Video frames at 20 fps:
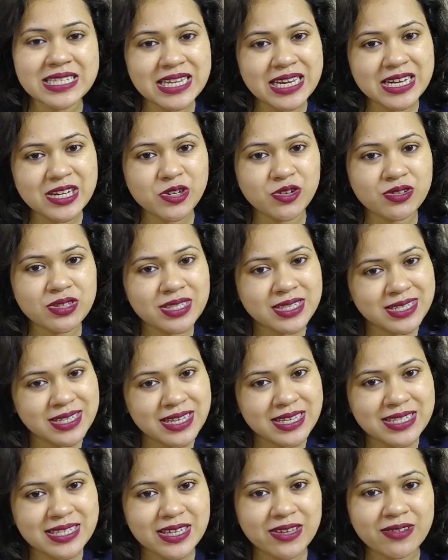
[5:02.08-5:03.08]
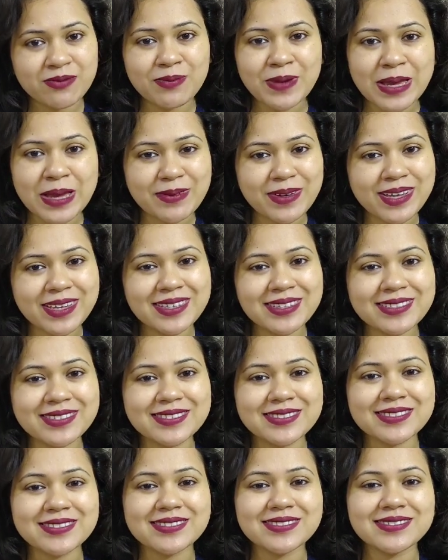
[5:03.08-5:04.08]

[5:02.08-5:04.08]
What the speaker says: stay tuned, stay safe, bye bye.